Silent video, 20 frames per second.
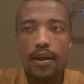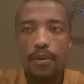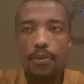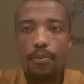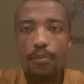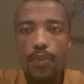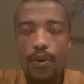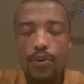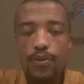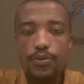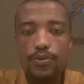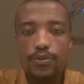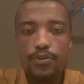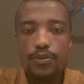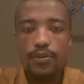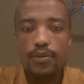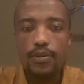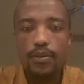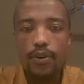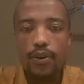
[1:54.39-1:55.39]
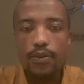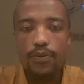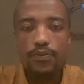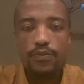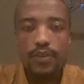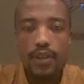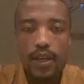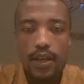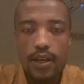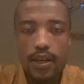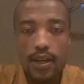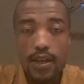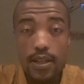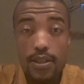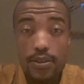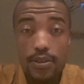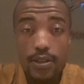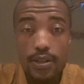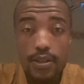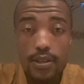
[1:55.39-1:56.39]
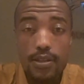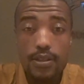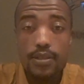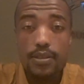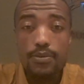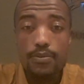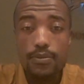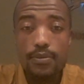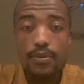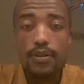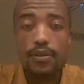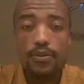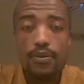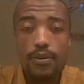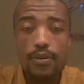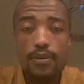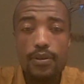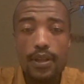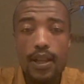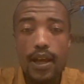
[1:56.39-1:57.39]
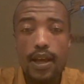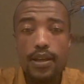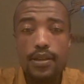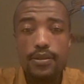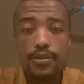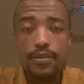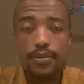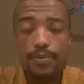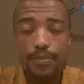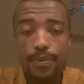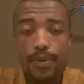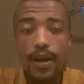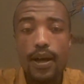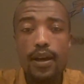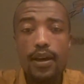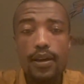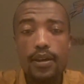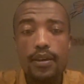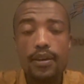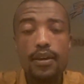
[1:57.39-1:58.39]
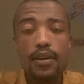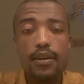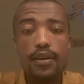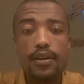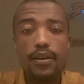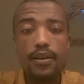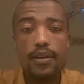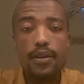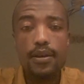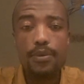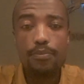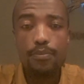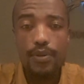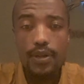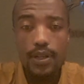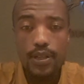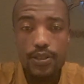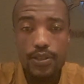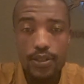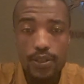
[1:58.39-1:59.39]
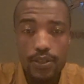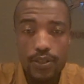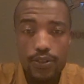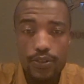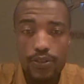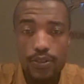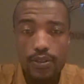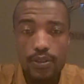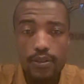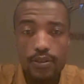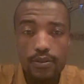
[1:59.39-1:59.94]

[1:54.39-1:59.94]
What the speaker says: most of the countries were colonized by British,